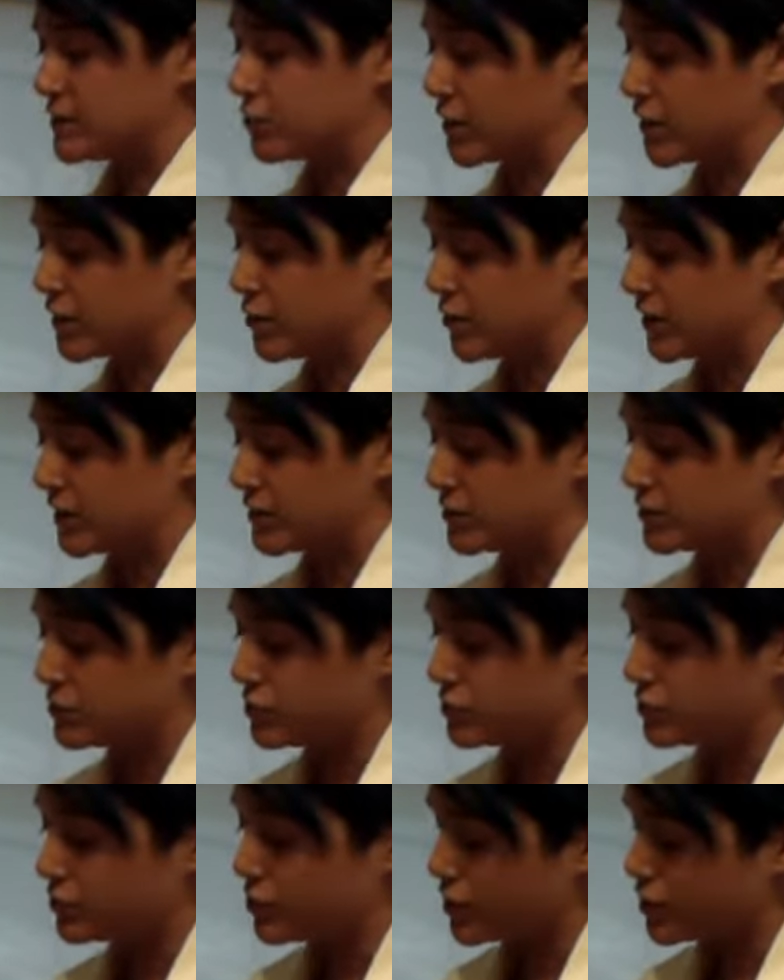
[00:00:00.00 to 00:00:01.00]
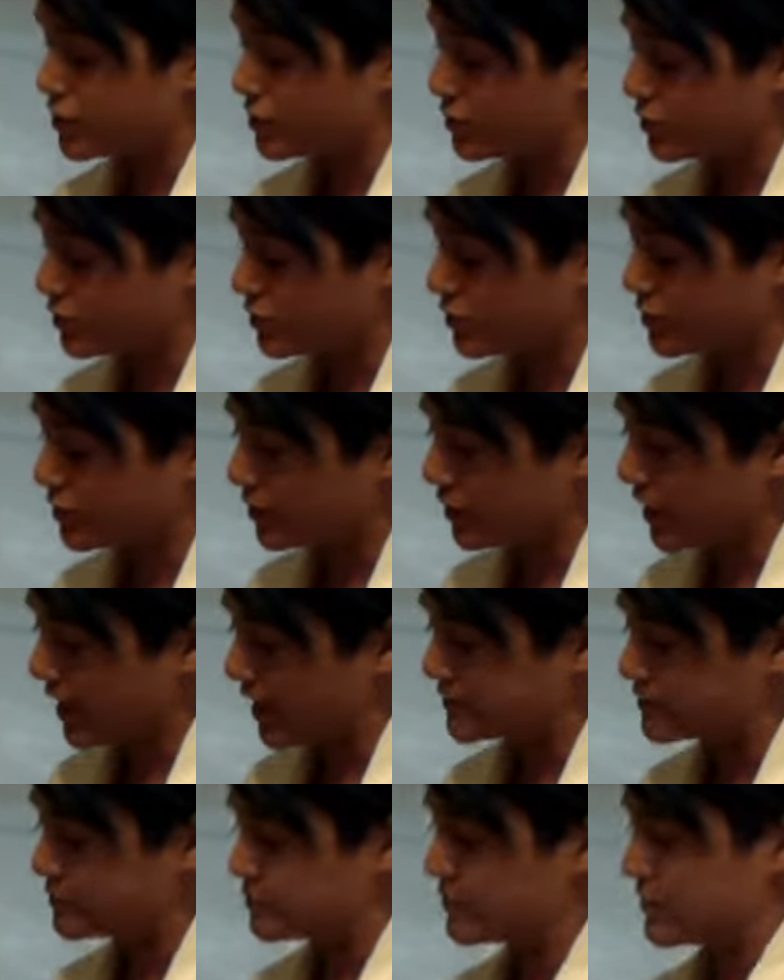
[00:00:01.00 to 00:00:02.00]
we're going to
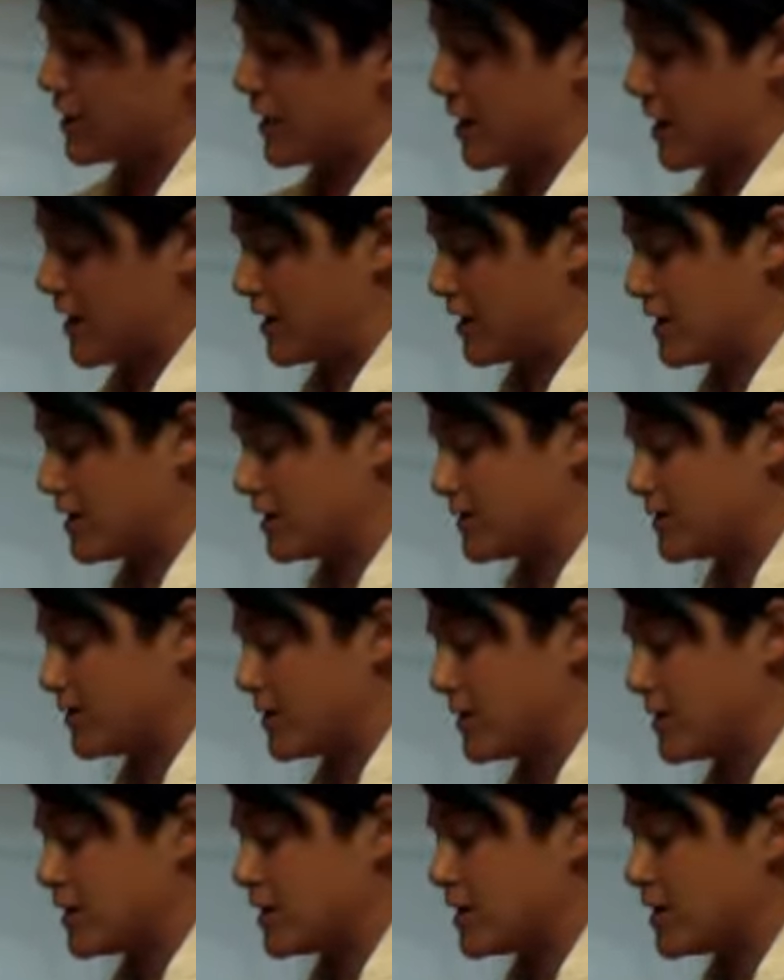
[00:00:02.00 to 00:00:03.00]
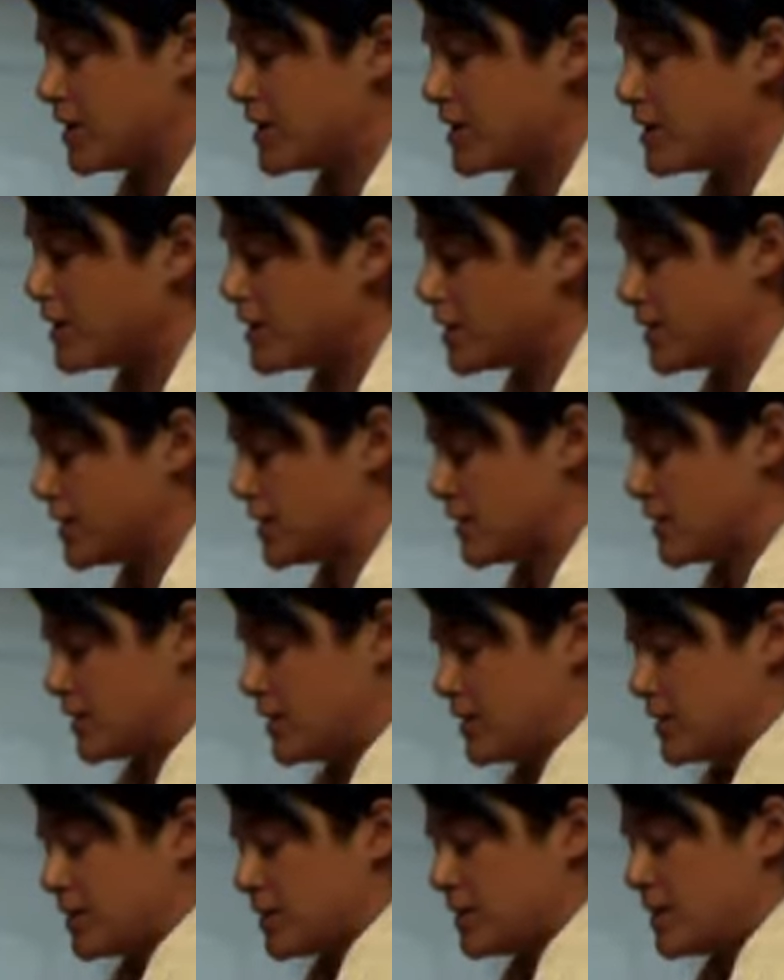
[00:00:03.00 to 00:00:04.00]
clasp the hair.
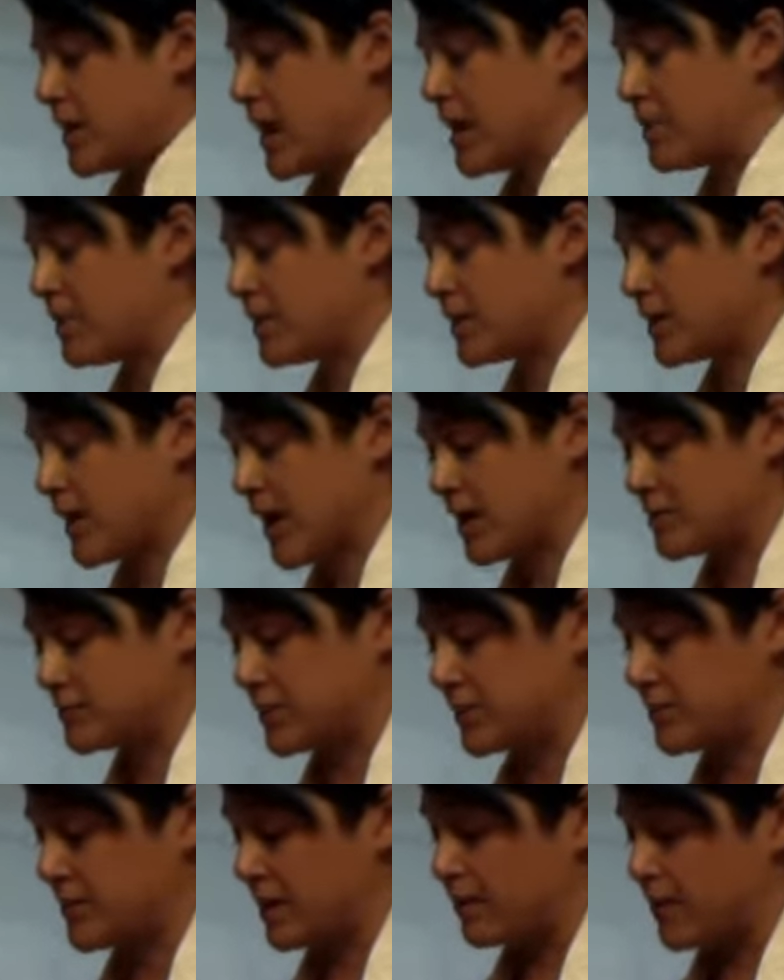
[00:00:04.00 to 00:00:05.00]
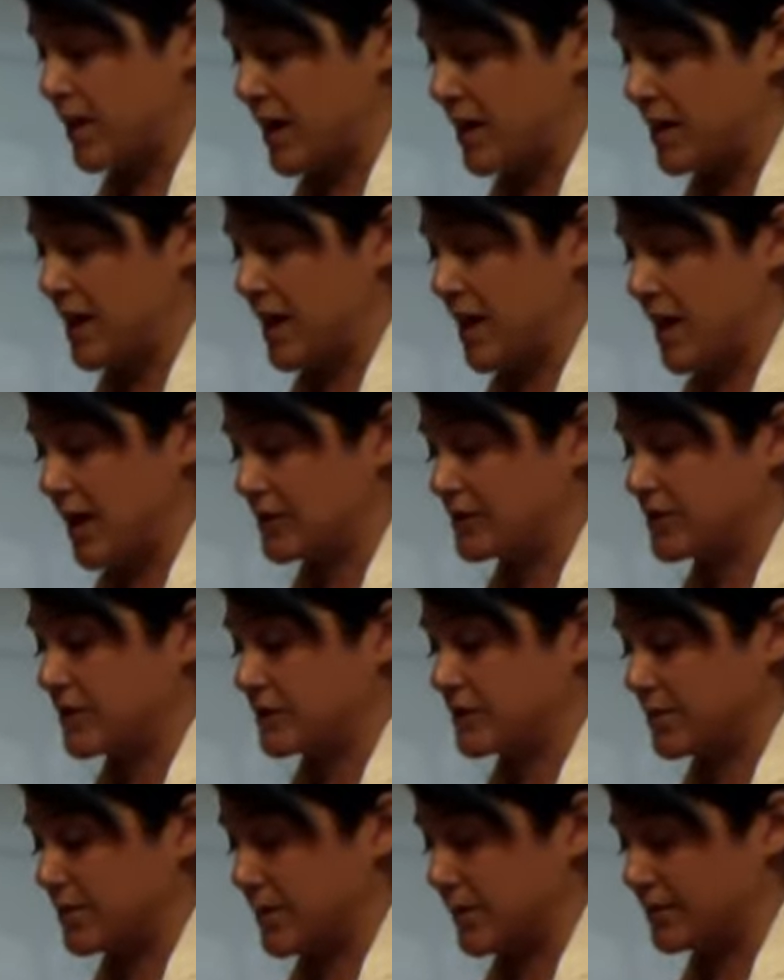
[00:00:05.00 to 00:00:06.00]
I'm going to clasp it in my right hand because
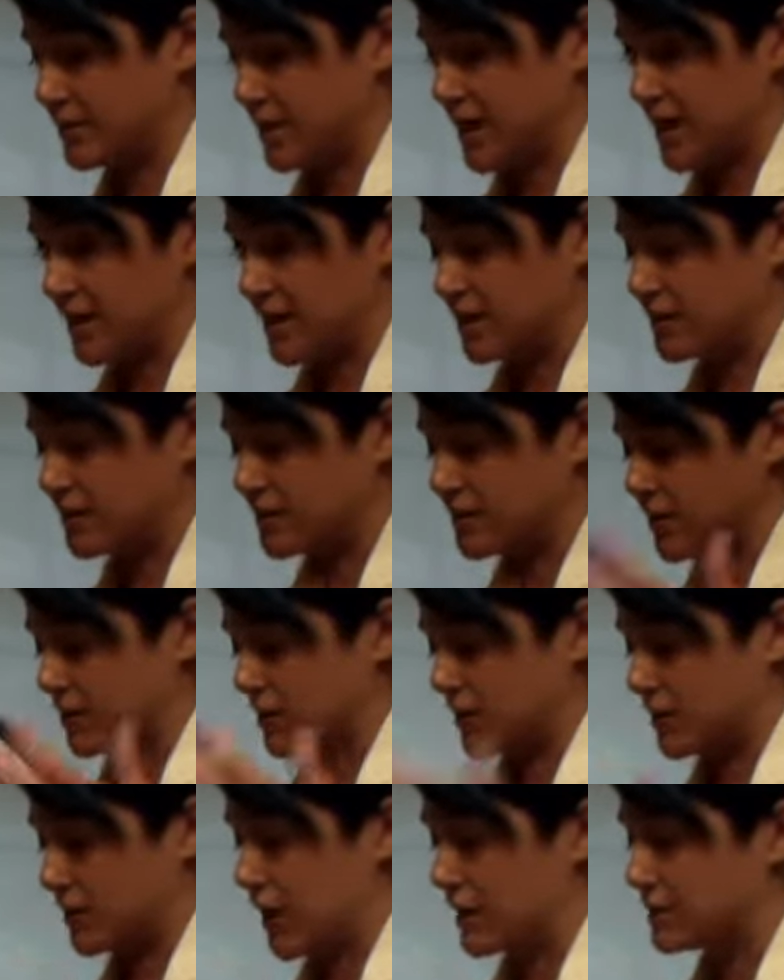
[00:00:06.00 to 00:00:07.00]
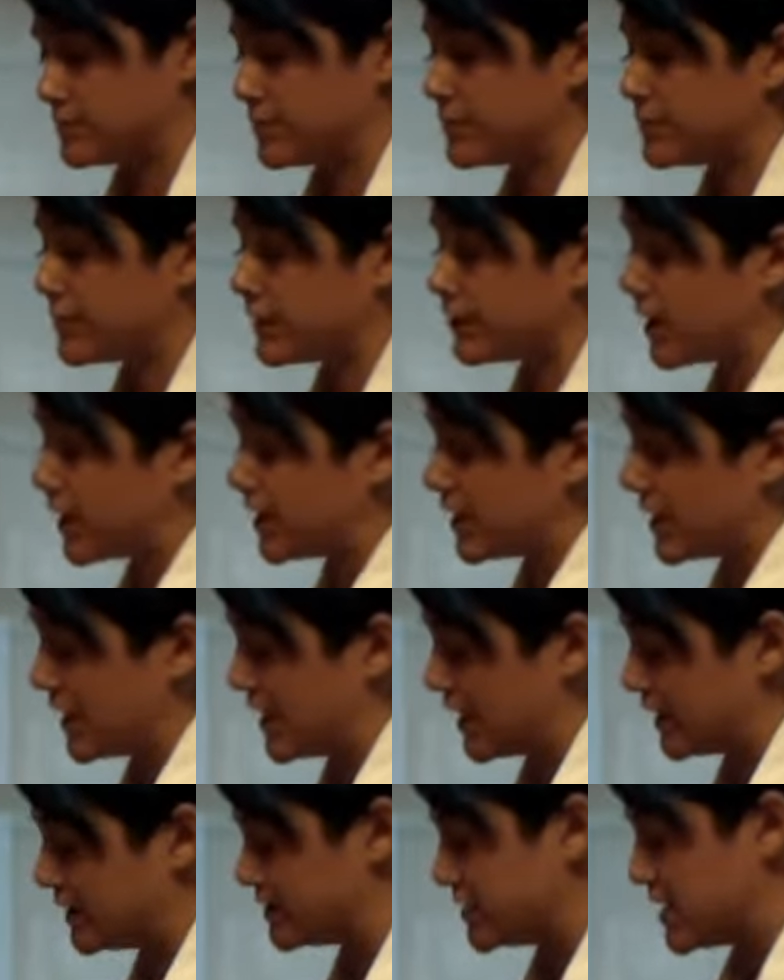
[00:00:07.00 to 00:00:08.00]
I'm left-handed. So I'm going to clasp it in my right
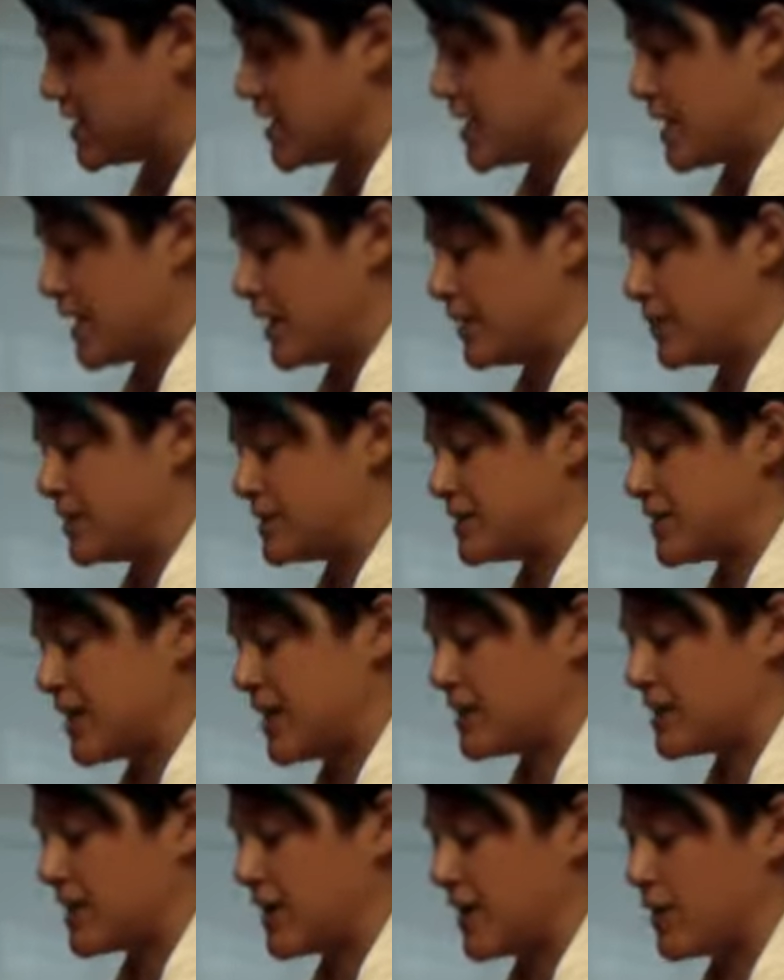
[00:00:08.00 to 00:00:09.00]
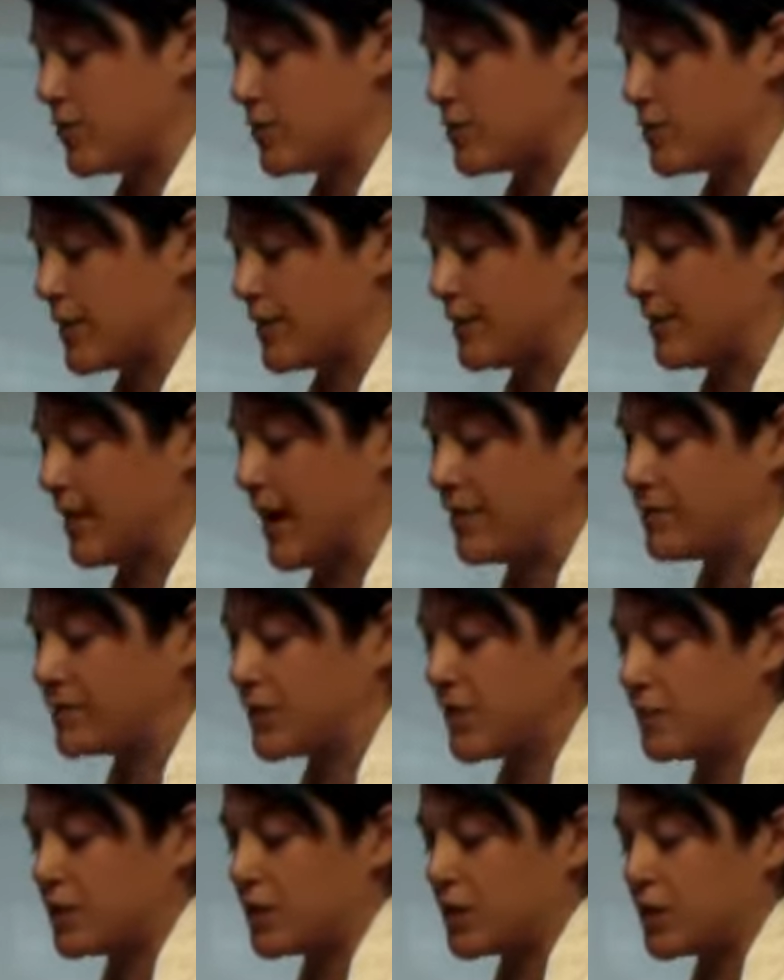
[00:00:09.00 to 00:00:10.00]
hand, and I'm going to take the hair with my left,
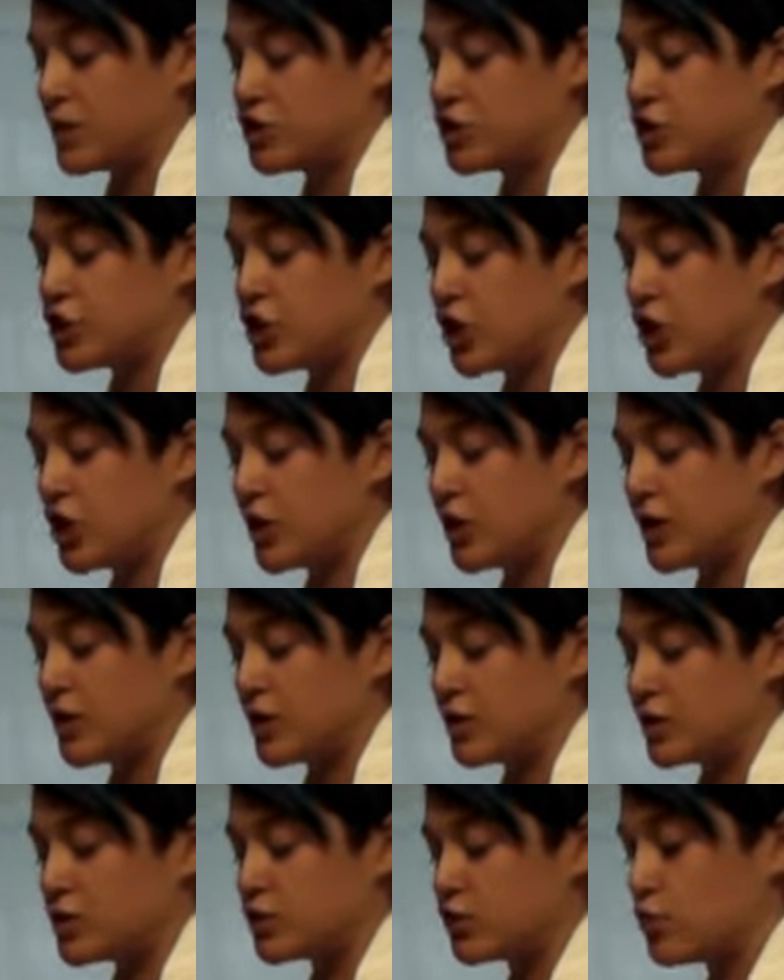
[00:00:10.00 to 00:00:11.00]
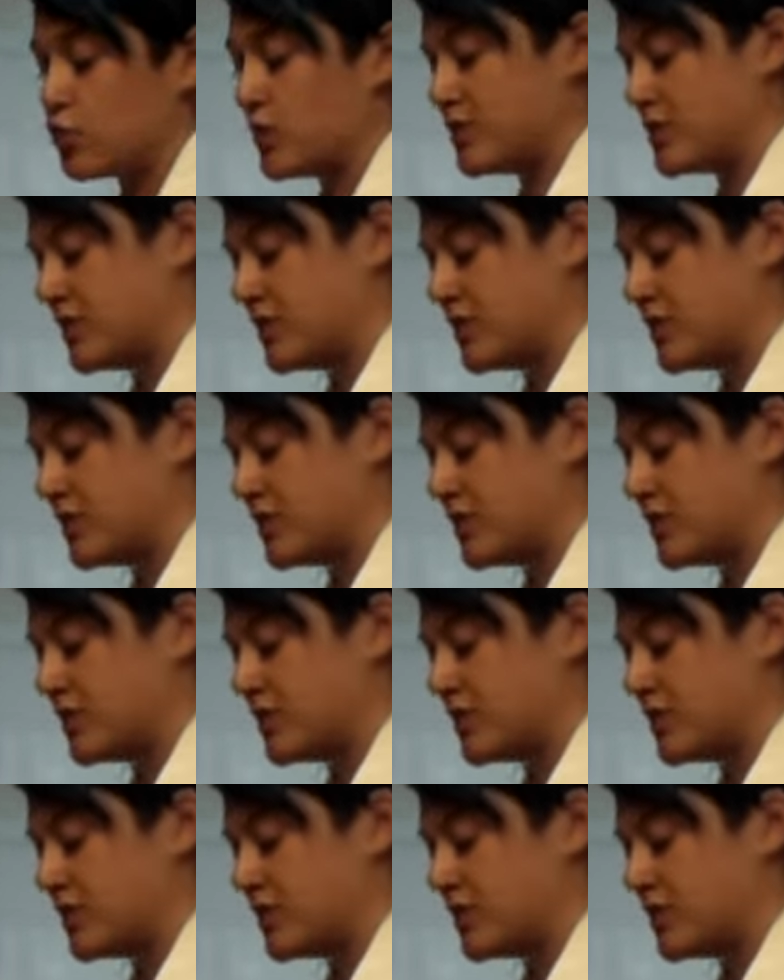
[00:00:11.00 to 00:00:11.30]
and I'm going to turn it or twist